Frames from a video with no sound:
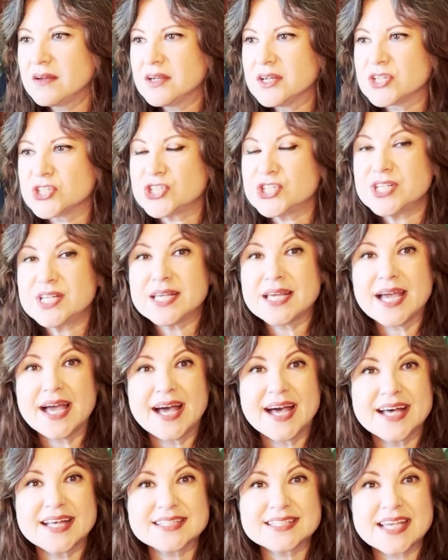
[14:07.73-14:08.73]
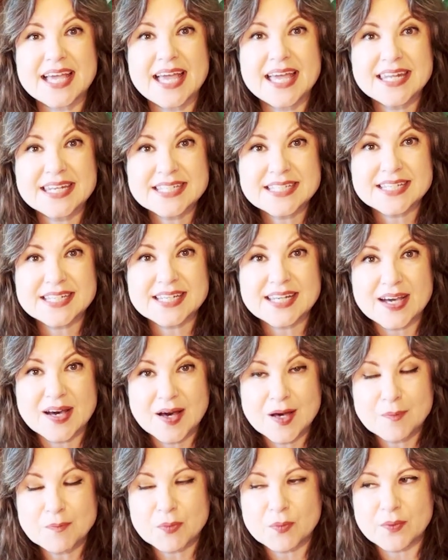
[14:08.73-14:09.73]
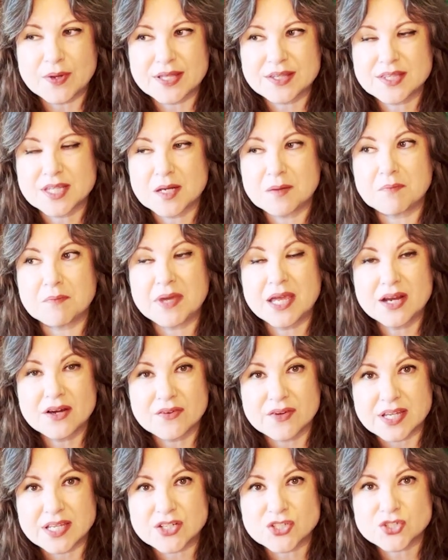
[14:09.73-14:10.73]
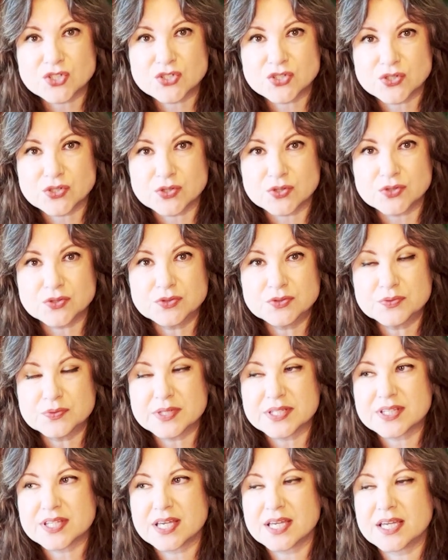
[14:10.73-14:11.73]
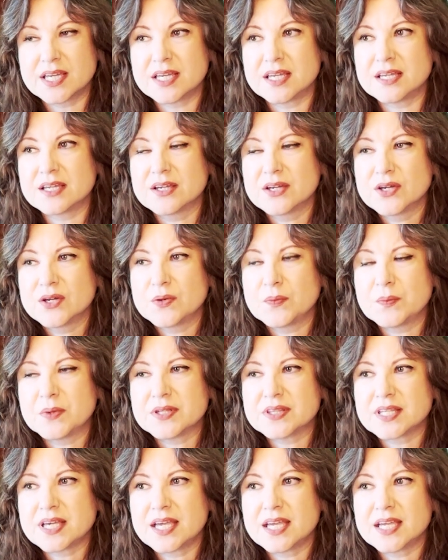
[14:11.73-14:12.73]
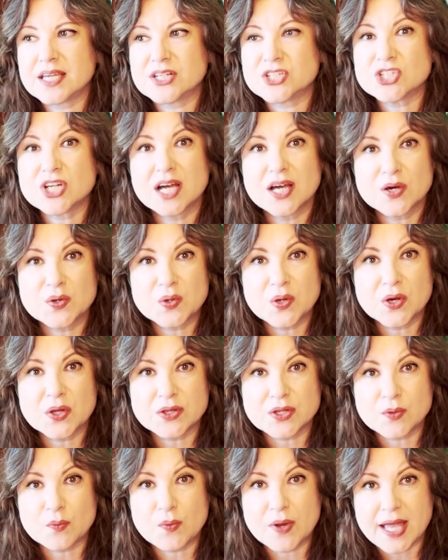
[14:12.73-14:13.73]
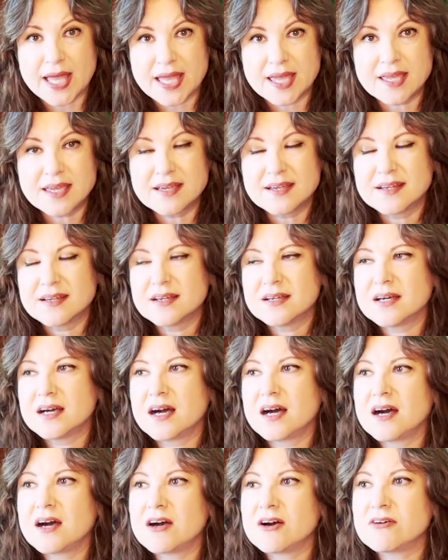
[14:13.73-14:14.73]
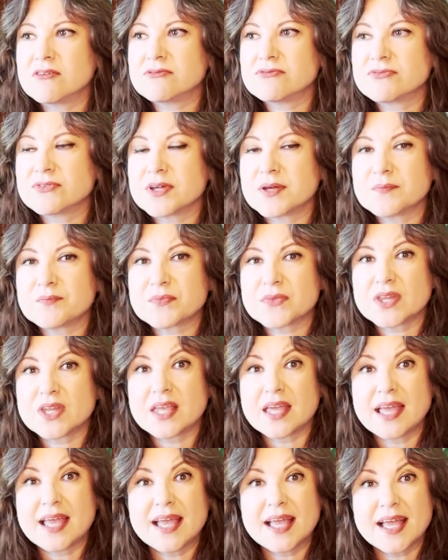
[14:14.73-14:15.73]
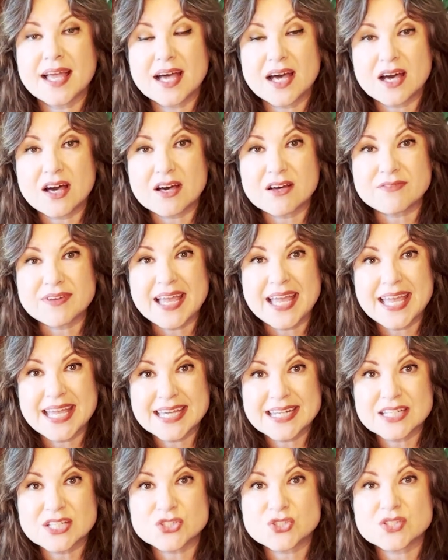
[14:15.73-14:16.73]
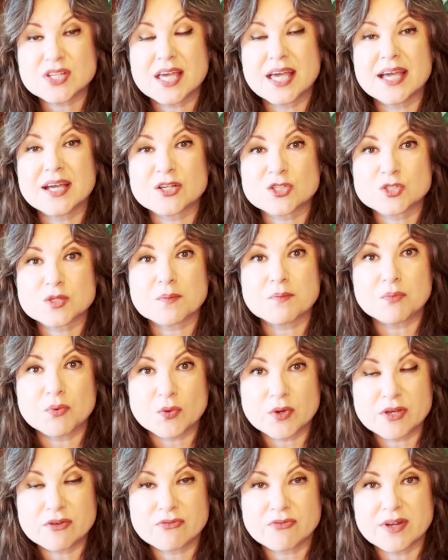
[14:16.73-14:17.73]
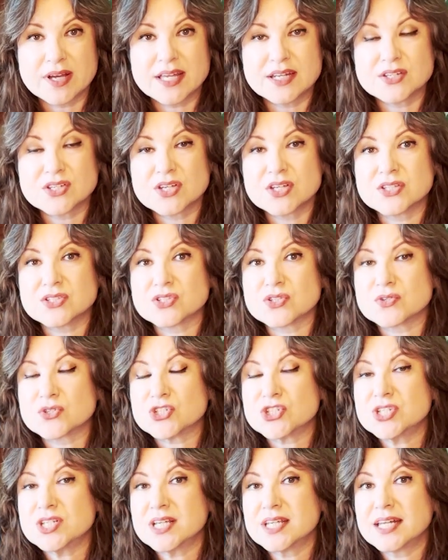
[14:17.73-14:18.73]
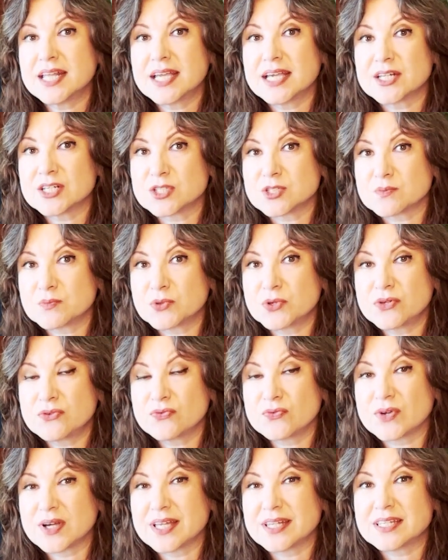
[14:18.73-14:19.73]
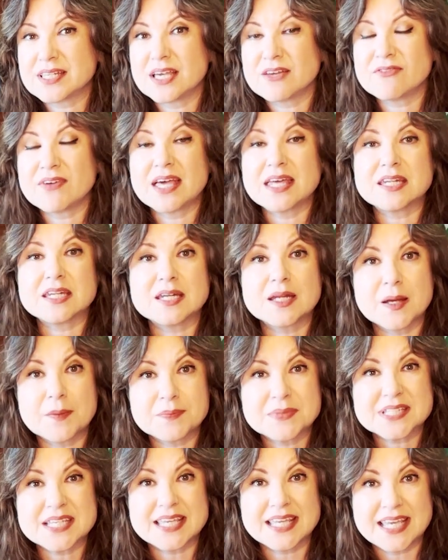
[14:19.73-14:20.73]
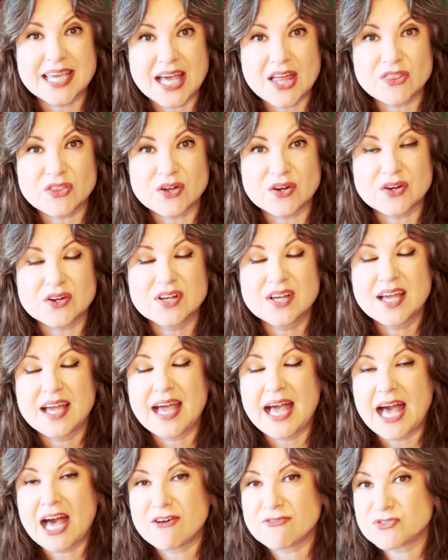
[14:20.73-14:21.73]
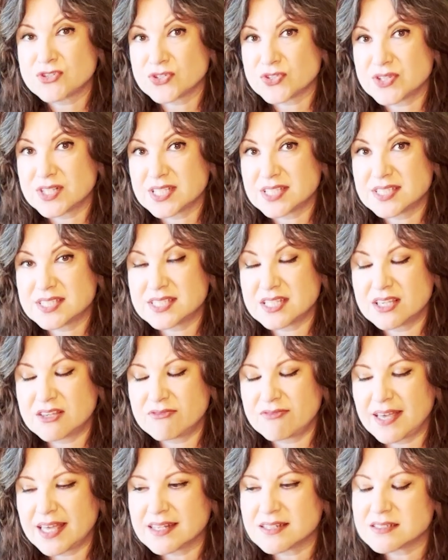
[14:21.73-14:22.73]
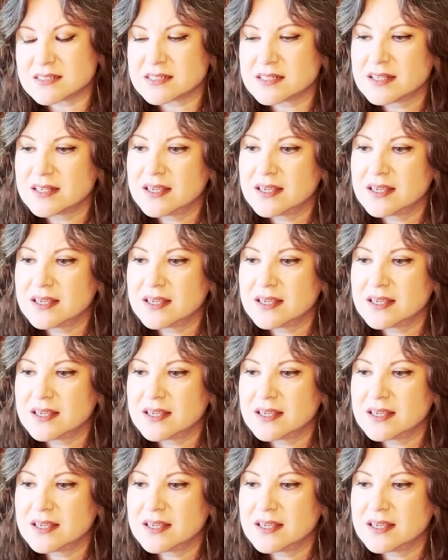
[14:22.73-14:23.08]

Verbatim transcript: She has ended up with and married to, with a child on the way, of Hannah's ex-boyfriend. And so she and Hannah's boyfriend have ended up together after this event.